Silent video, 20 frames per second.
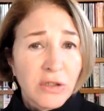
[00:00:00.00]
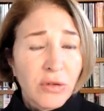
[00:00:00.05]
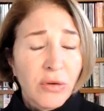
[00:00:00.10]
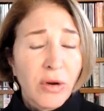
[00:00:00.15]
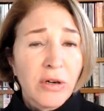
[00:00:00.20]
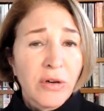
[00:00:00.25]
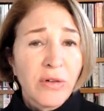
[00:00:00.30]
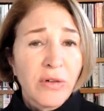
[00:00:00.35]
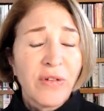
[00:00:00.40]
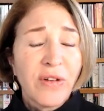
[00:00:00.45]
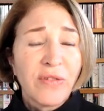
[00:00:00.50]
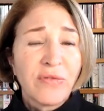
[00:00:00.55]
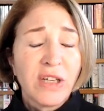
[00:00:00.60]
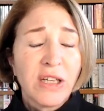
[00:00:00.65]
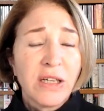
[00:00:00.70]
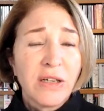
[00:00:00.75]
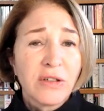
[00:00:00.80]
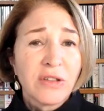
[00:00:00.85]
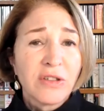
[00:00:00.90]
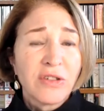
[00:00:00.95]
250
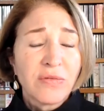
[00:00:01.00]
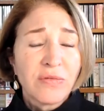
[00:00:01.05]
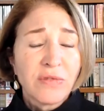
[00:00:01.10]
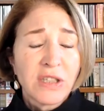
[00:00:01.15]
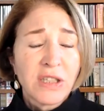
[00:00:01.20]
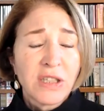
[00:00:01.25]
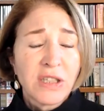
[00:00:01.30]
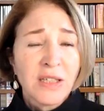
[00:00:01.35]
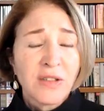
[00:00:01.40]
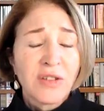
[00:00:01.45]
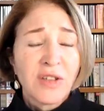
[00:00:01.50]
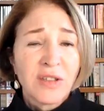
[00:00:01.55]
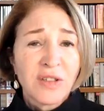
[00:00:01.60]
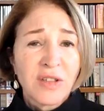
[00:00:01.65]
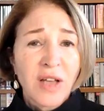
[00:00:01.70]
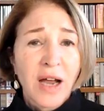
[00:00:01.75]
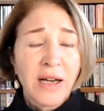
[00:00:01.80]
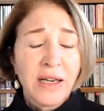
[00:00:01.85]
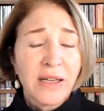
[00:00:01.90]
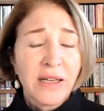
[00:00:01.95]
years since the
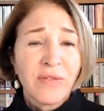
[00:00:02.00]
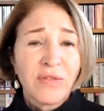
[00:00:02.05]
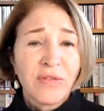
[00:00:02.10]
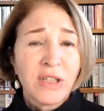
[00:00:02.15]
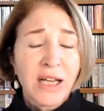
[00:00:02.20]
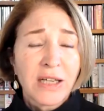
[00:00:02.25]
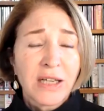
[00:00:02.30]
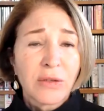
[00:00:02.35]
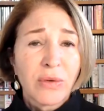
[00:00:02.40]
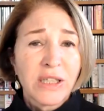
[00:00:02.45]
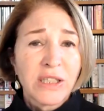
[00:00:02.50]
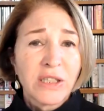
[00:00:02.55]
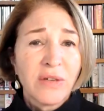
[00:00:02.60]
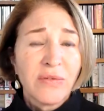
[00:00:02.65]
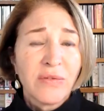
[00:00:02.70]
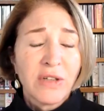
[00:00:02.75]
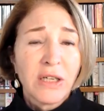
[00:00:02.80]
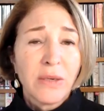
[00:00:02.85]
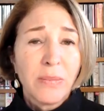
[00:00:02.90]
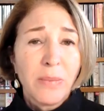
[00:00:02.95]
signing of the Declaration of
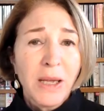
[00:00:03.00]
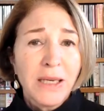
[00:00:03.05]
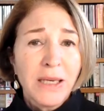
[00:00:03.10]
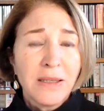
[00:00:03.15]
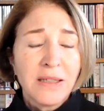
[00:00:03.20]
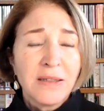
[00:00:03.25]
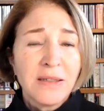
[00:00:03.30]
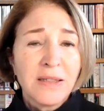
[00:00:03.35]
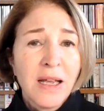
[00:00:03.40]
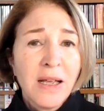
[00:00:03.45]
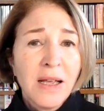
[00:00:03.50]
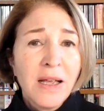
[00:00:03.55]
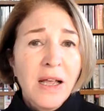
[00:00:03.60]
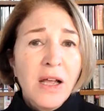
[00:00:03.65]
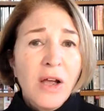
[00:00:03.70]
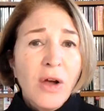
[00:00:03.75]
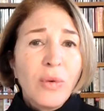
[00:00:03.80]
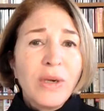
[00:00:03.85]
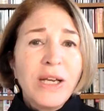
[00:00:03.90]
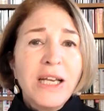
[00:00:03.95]
Independence.
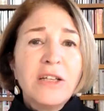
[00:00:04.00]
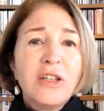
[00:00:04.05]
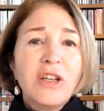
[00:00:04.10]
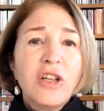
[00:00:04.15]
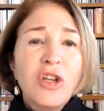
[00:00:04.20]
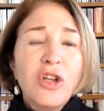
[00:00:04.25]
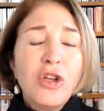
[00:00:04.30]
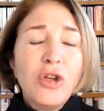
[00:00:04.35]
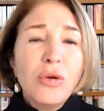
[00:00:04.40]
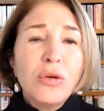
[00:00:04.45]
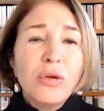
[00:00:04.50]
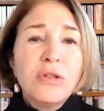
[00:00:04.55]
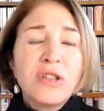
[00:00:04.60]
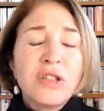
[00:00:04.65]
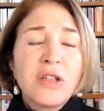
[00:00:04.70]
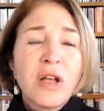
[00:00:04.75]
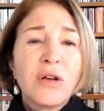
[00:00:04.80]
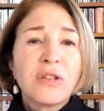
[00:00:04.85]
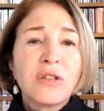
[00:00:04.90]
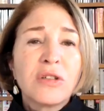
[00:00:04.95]
We need to use
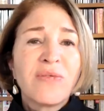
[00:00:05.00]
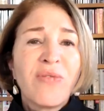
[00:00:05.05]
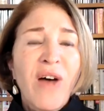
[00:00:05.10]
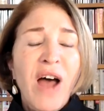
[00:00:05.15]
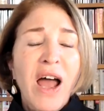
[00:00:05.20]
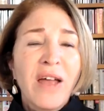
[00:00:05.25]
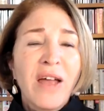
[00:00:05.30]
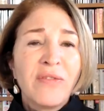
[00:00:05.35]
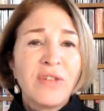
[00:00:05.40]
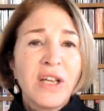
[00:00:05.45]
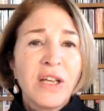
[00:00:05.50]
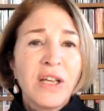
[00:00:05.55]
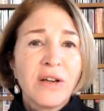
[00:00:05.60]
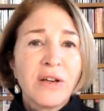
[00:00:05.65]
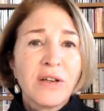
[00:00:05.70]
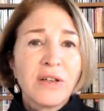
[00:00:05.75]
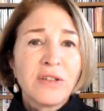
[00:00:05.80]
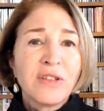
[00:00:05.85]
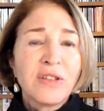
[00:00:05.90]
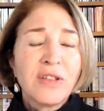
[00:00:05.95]
those 5
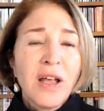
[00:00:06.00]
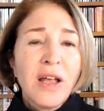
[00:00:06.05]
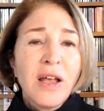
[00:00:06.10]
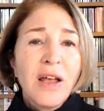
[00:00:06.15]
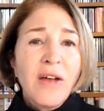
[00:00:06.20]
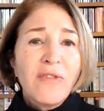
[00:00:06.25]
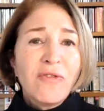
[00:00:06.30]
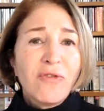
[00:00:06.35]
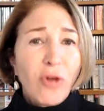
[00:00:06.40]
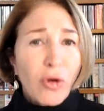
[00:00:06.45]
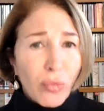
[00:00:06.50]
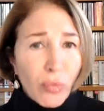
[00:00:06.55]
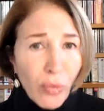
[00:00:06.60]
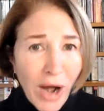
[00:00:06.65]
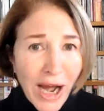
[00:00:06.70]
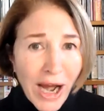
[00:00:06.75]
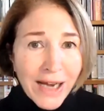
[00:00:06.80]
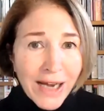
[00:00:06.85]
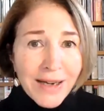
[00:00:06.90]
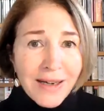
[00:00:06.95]
years for
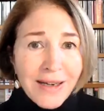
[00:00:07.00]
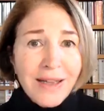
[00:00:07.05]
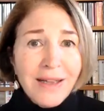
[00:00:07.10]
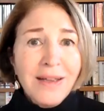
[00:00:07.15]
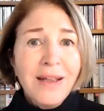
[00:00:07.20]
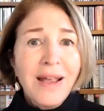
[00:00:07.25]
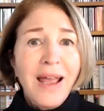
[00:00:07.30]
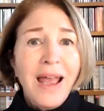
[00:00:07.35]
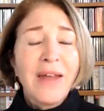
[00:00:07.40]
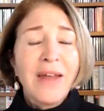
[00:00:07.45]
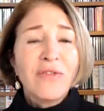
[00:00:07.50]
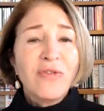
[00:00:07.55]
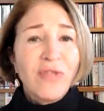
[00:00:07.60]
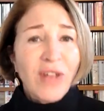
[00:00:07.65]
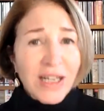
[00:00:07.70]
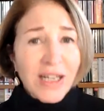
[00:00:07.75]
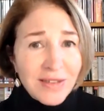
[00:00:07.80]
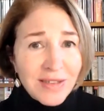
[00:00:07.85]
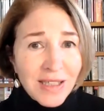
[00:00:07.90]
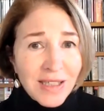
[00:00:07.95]
reckoning and
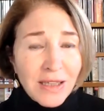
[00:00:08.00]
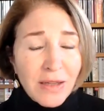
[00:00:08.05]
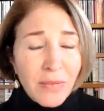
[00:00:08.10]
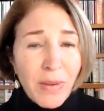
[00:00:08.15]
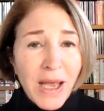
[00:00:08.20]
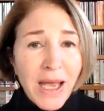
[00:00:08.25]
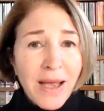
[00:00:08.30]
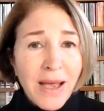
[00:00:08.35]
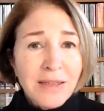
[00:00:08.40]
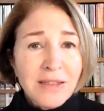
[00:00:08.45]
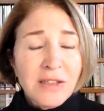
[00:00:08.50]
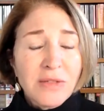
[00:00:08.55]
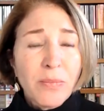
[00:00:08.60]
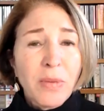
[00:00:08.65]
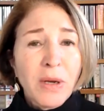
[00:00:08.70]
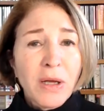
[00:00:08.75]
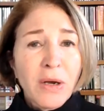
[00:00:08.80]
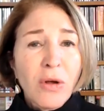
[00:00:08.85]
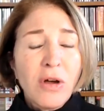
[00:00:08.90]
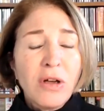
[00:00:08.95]
facing the past,
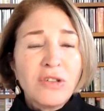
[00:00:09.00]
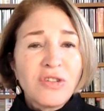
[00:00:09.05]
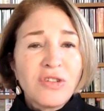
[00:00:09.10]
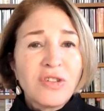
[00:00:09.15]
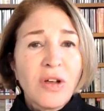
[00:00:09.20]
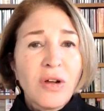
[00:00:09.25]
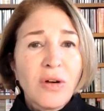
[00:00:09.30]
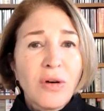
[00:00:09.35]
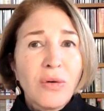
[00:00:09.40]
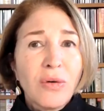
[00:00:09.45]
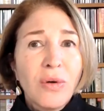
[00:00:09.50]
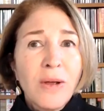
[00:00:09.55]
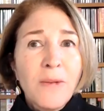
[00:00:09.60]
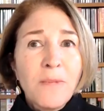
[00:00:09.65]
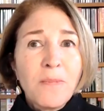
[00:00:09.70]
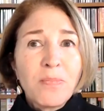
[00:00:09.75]
but also,